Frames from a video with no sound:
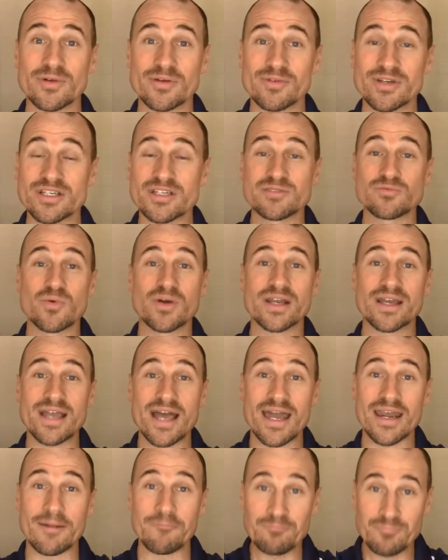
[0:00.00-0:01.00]
We just want to
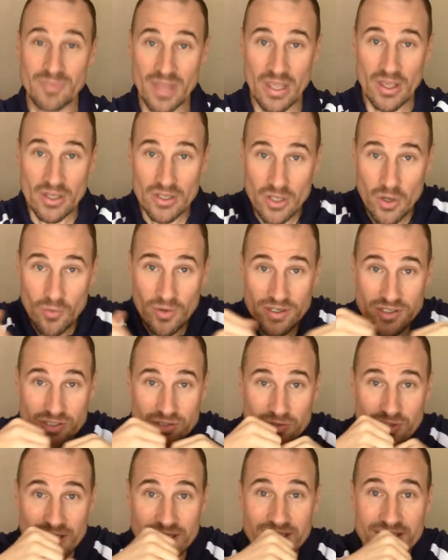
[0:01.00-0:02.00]
kind of go
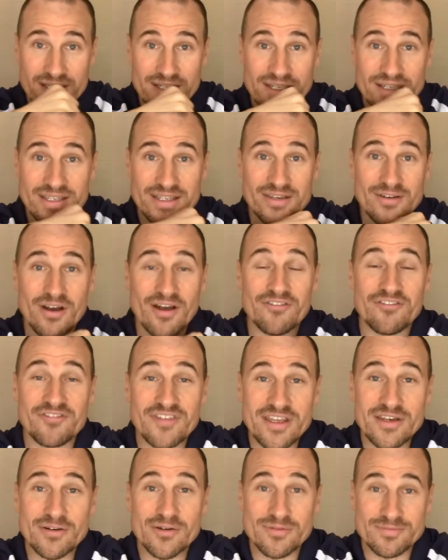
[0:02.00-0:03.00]
into a, you know, a
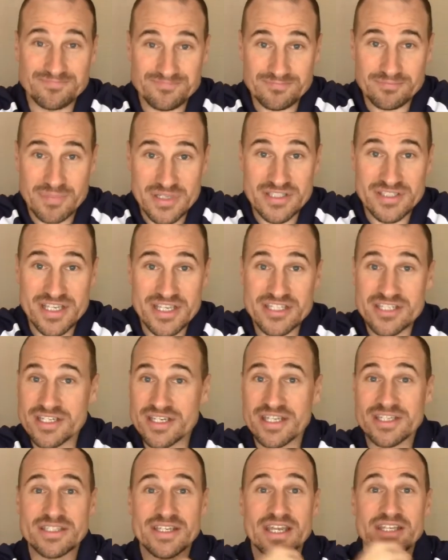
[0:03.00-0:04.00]
fetal
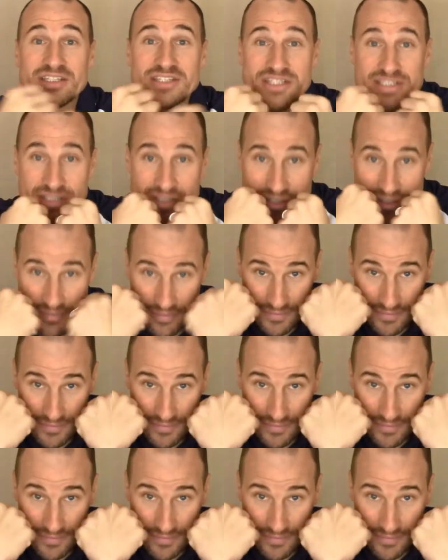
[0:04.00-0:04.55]
position and just,